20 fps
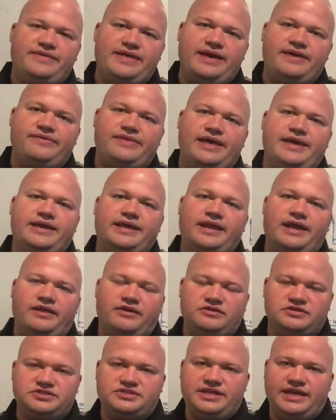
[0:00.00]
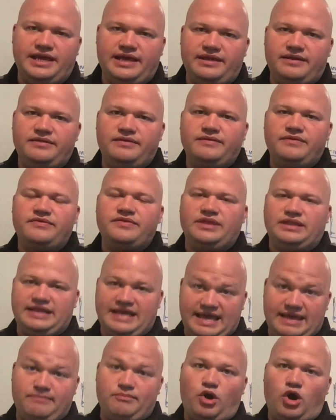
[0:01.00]
they can understand the
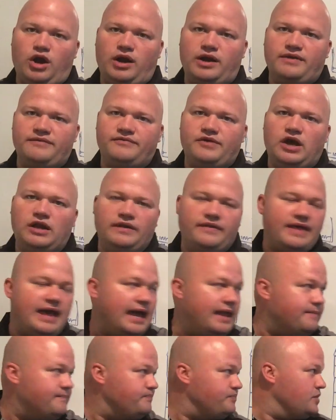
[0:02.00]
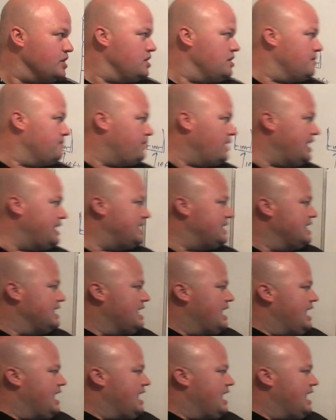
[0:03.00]
landmark of all of that. But